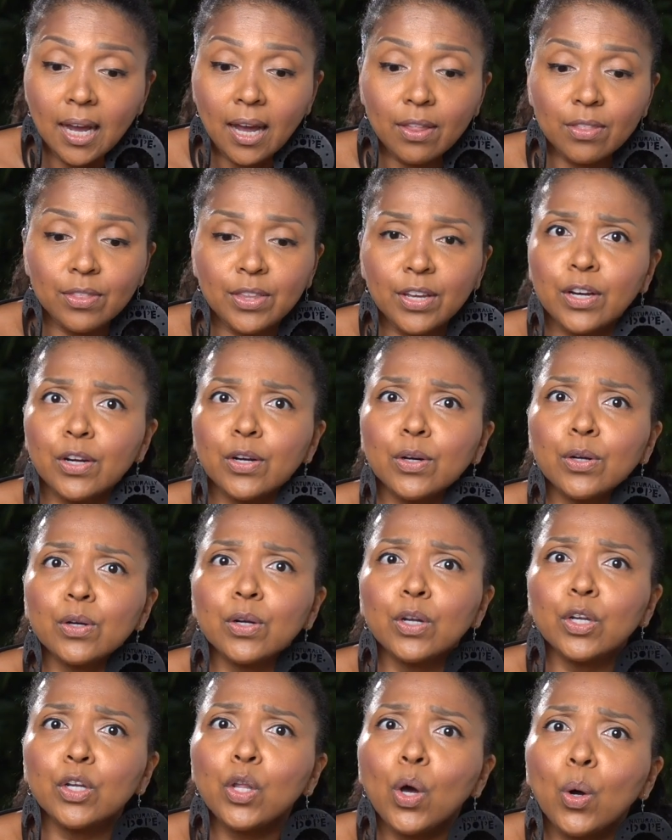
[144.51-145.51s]
their
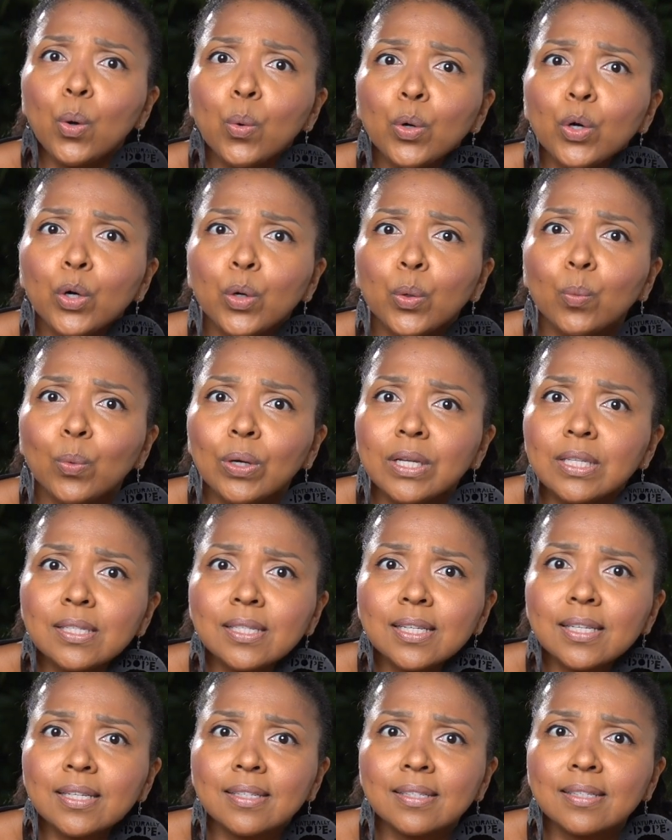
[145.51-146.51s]
lower
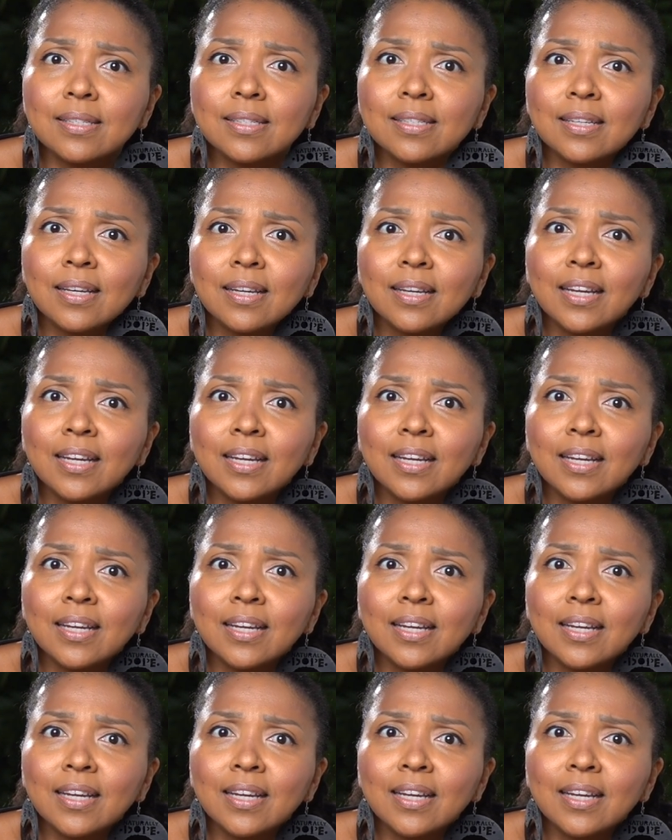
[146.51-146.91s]
whiskeys